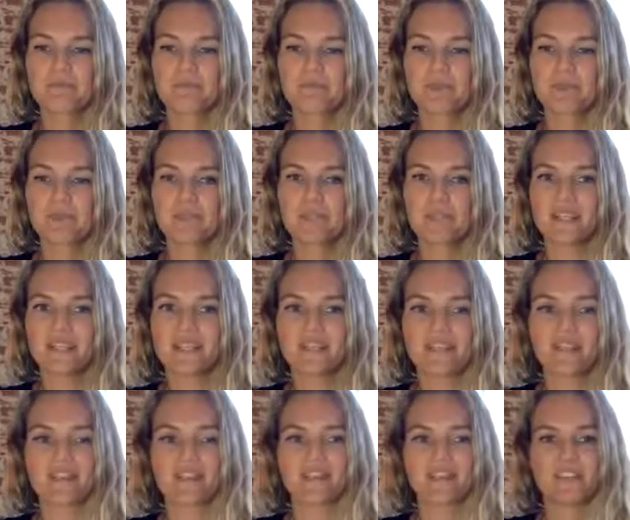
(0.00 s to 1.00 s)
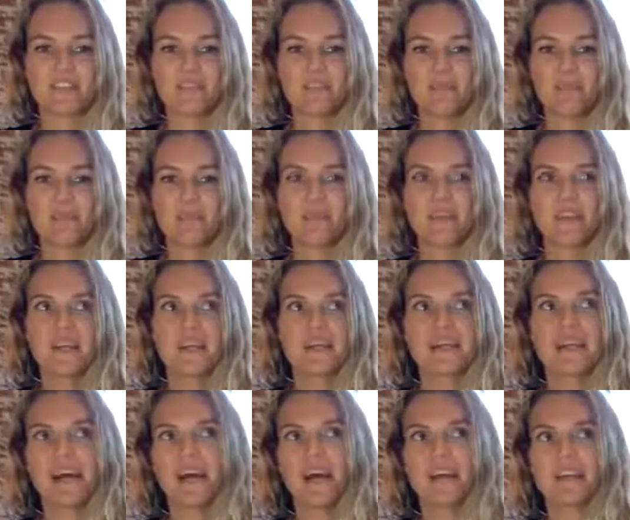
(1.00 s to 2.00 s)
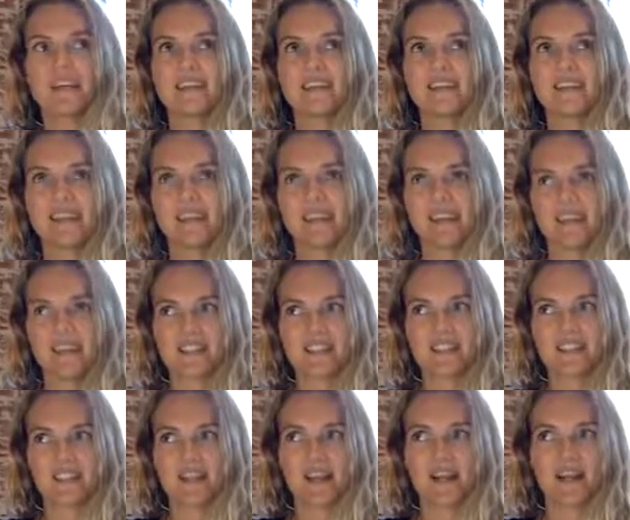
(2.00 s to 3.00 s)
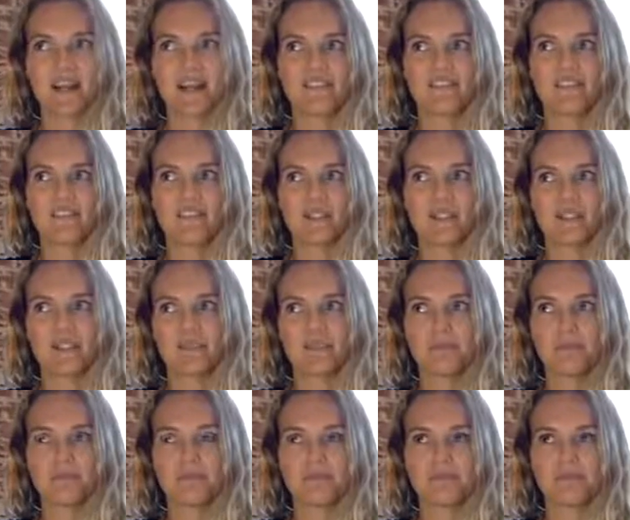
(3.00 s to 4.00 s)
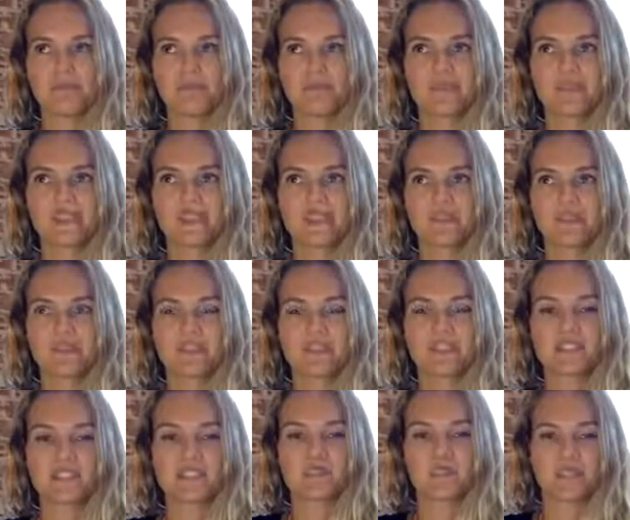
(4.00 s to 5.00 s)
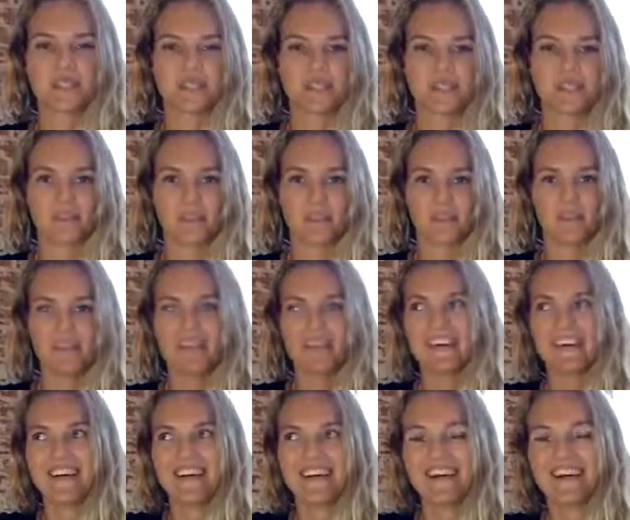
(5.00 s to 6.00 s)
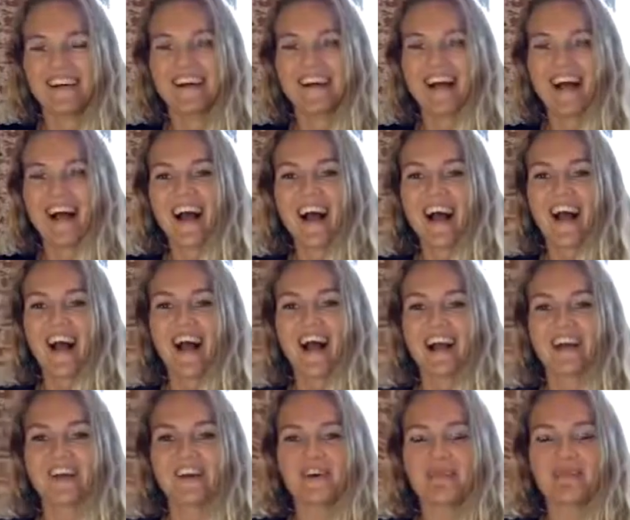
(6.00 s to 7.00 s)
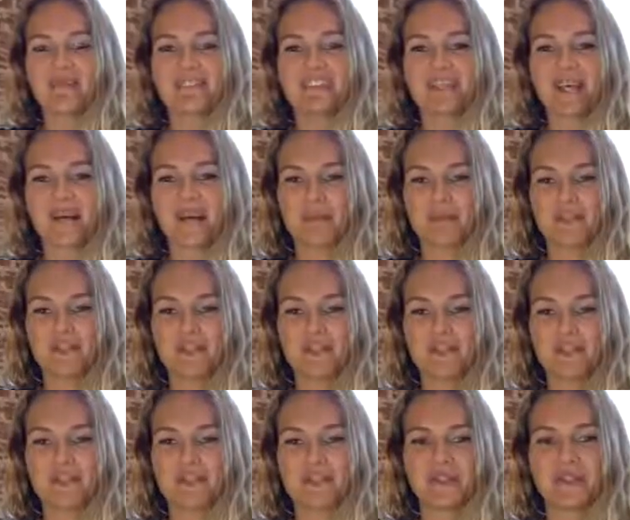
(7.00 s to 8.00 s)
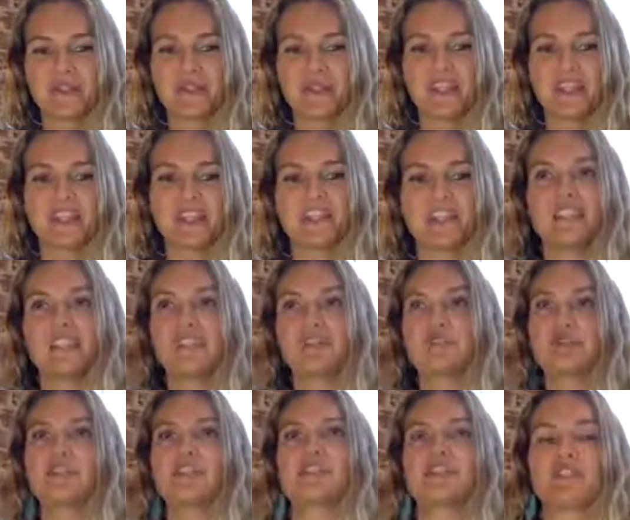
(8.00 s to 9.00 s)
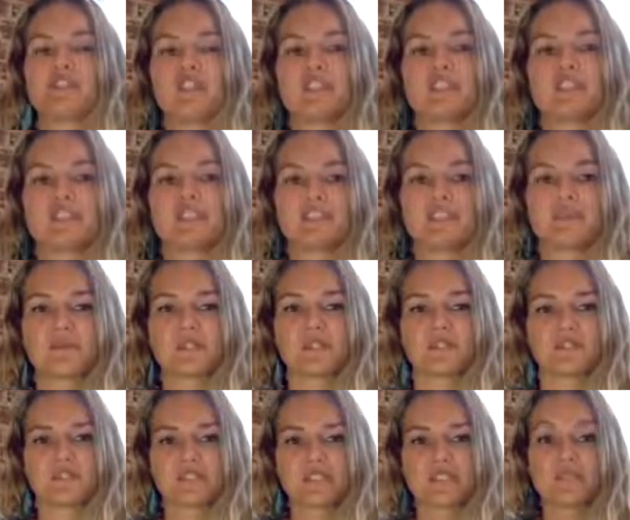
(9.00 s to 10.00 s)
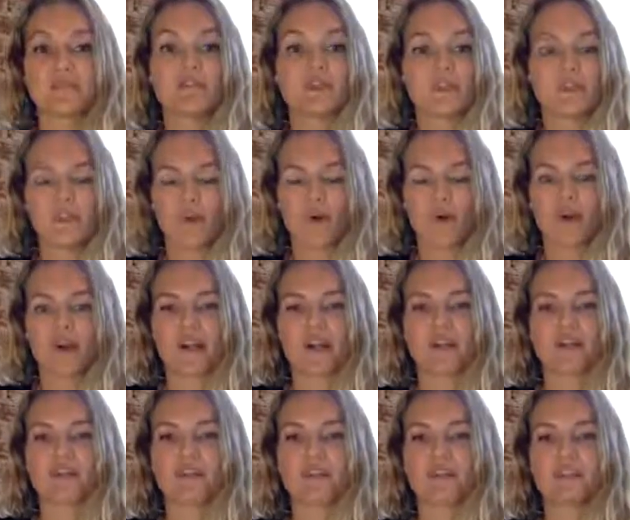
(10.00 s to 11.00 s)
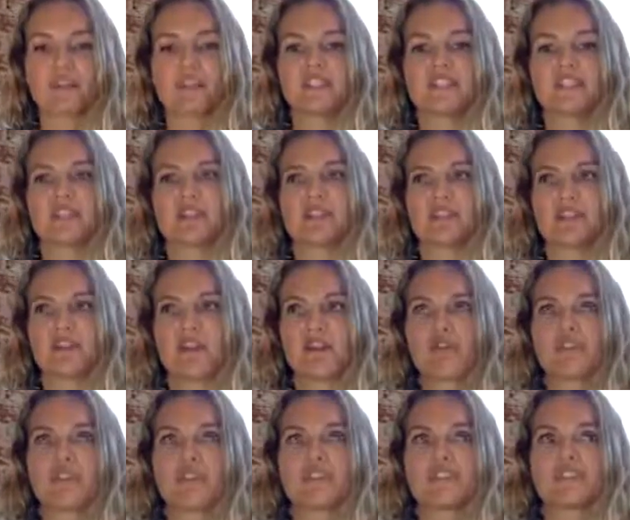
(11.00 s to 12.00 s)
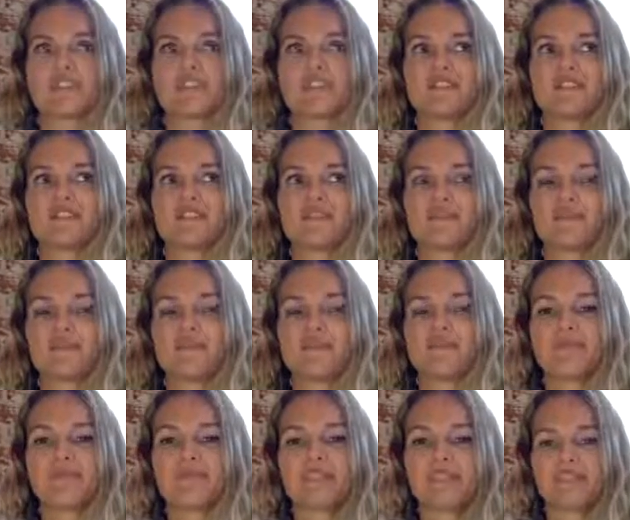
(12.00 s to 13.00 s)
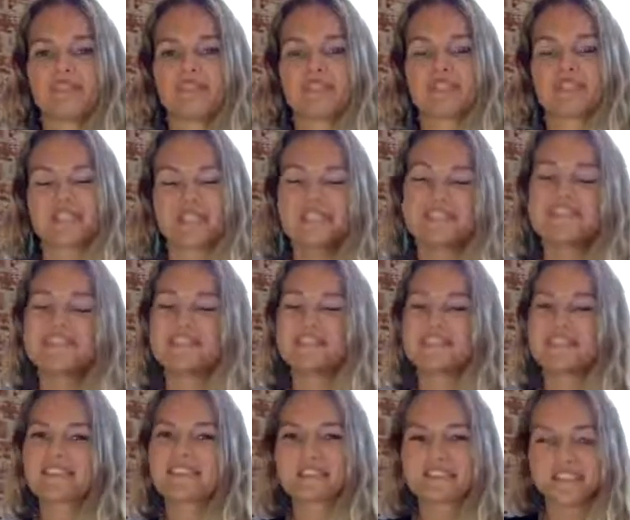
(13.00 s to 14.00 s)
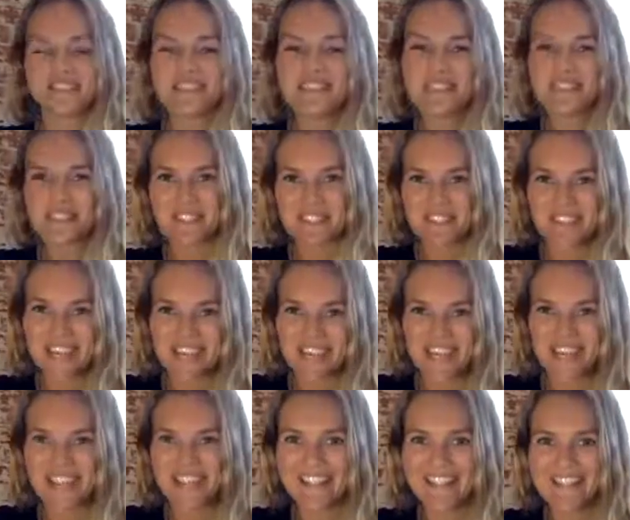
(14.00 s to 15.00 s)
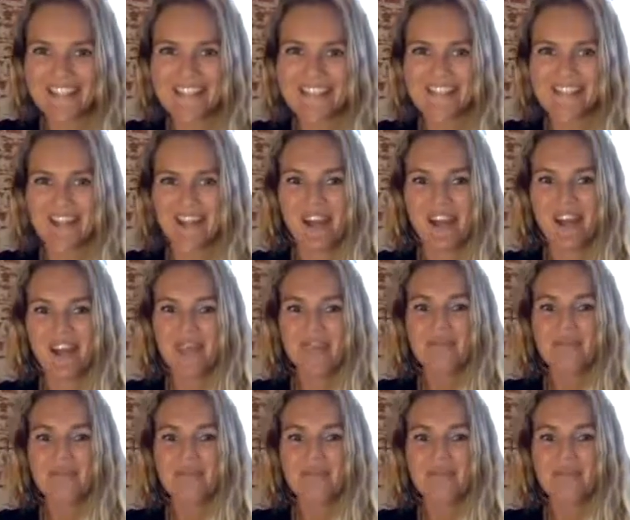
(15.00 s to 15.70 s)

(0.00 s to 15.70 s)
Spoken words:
What else did I have for you? Yeah, I think that is all I had for you. That feels complete to me. I hope this helps you in your journey towards receiving more and feeling deserving to receive your desires, right?